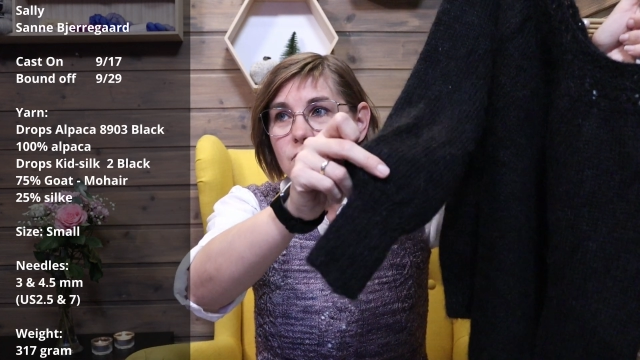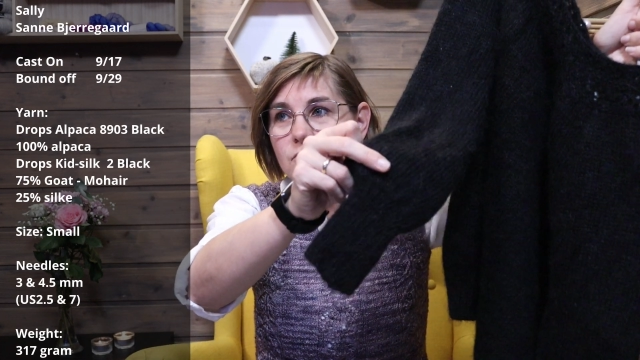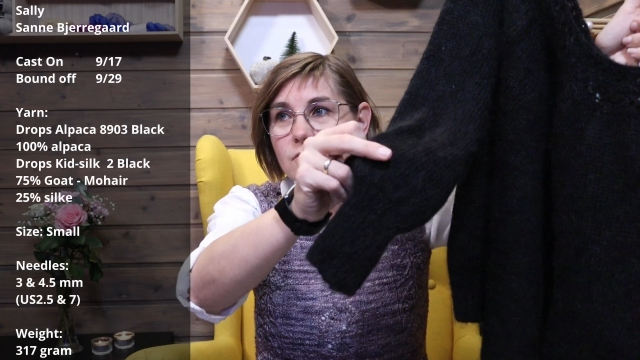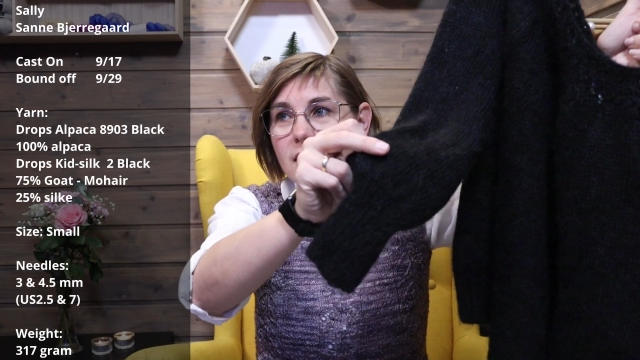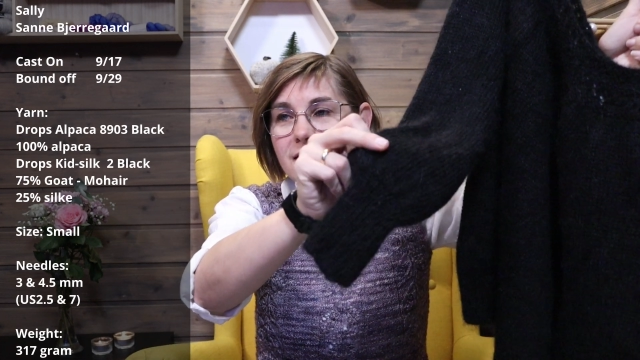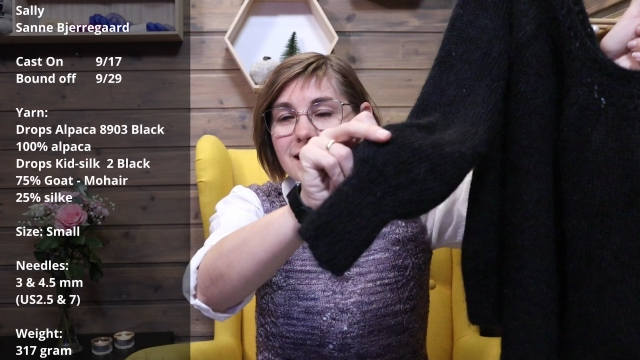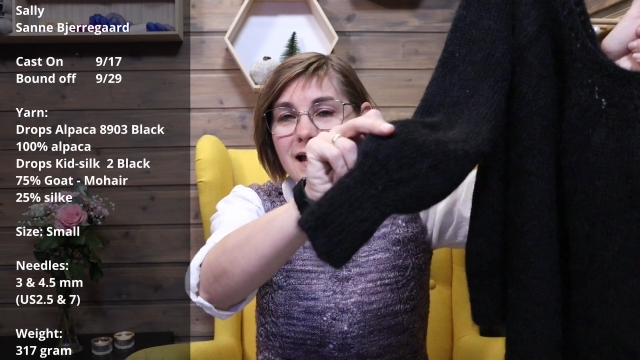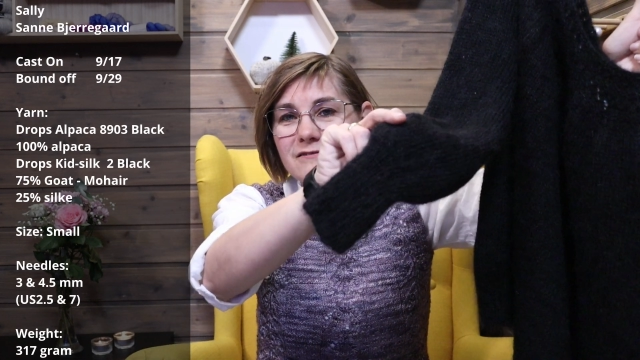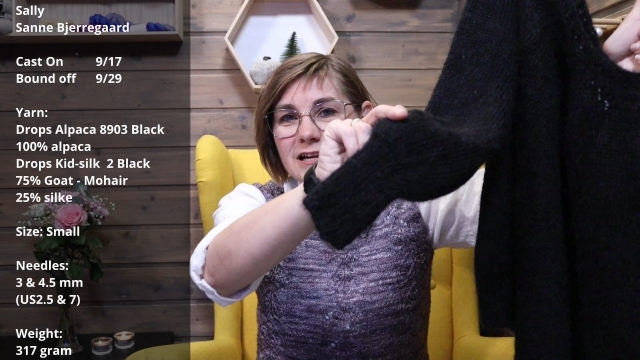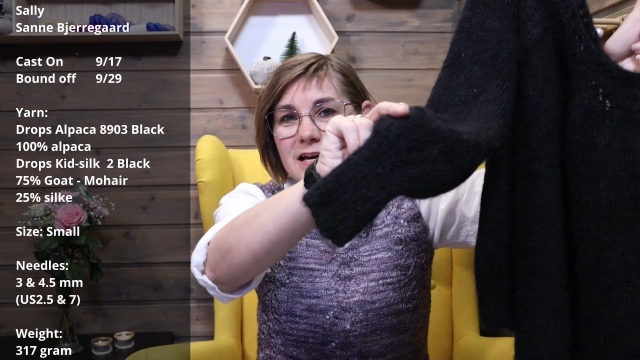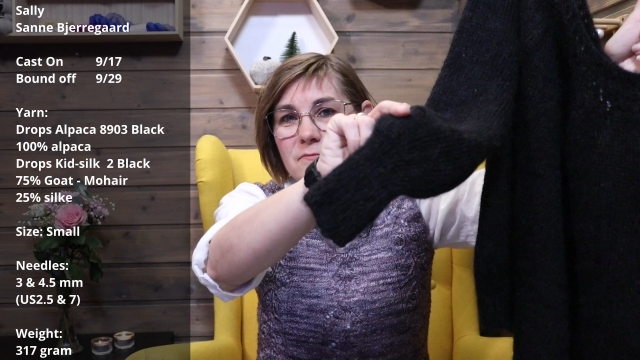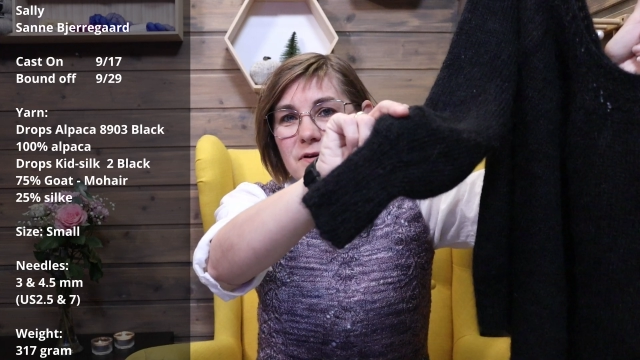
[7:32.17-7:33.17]
quite
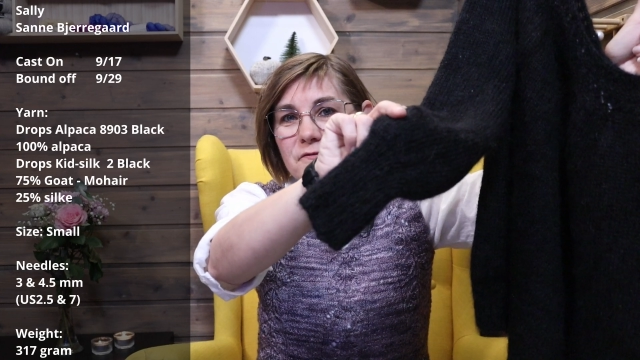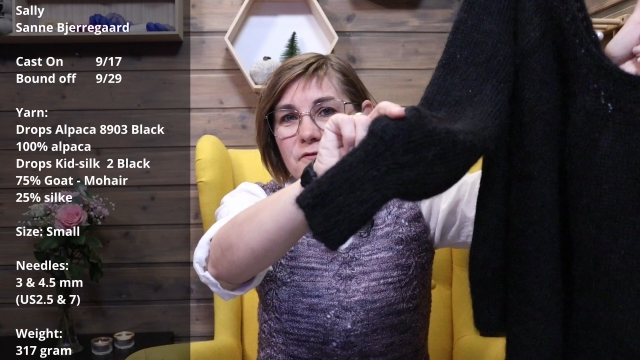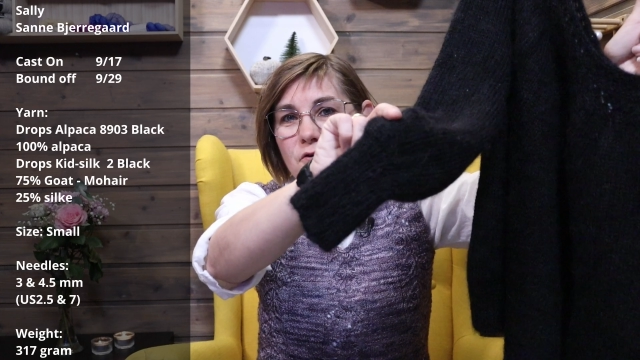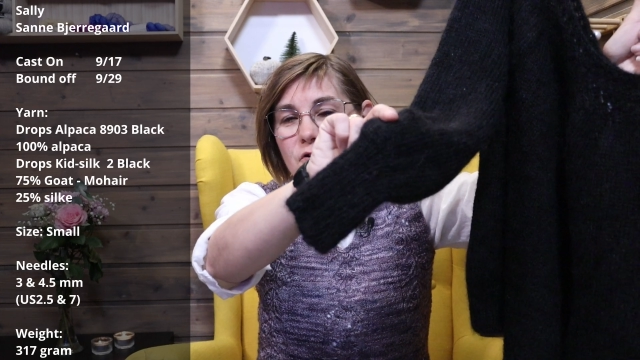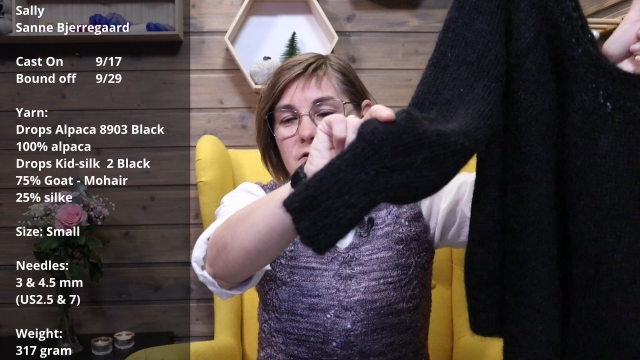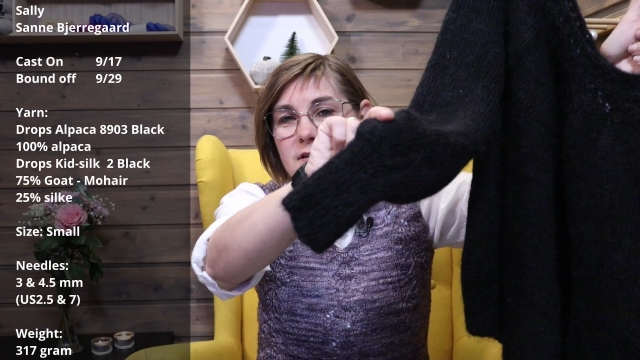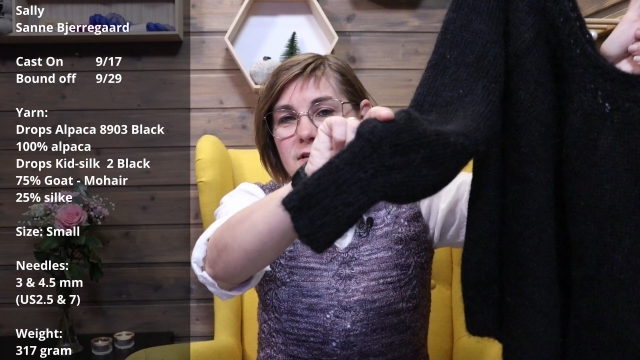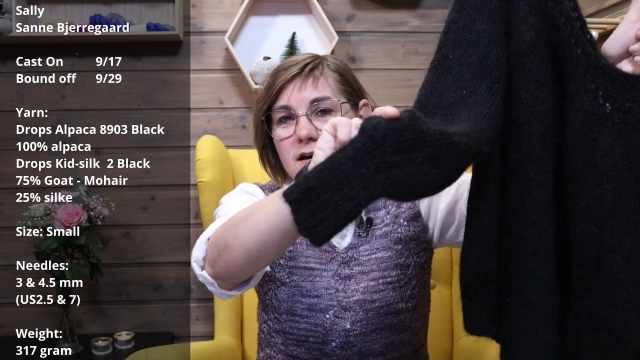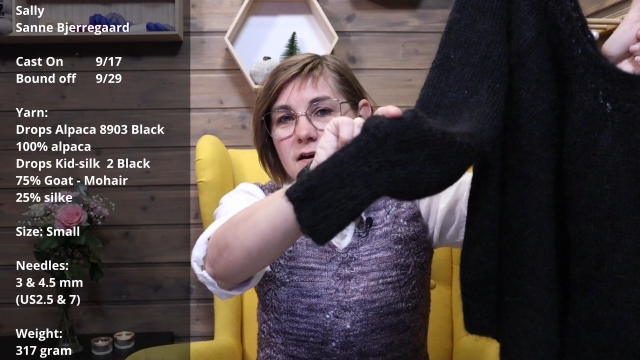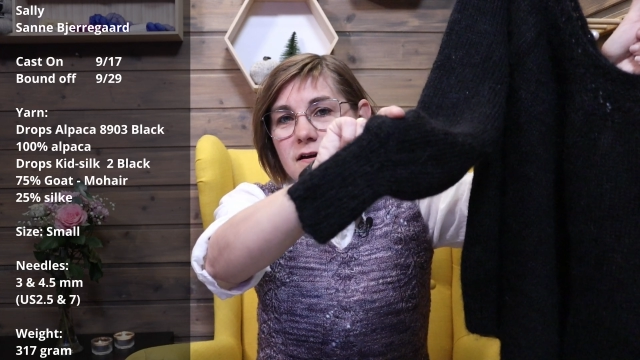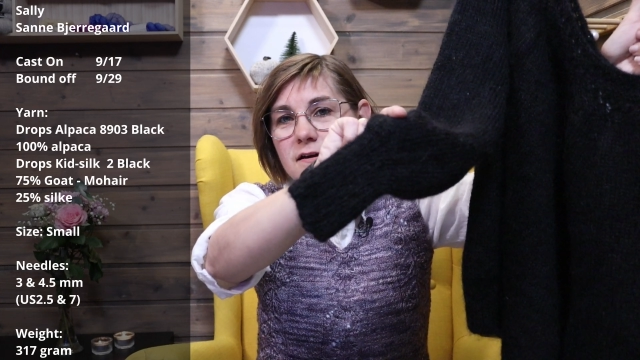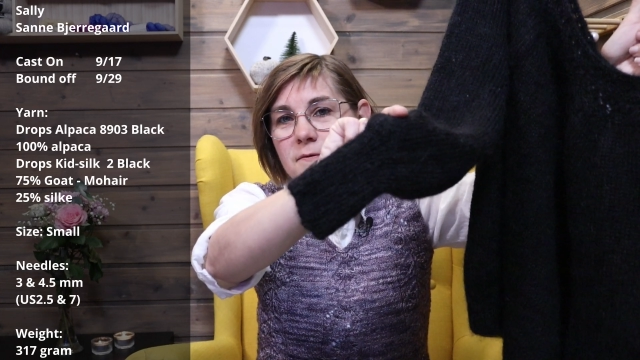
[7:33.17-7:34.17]
heavily before the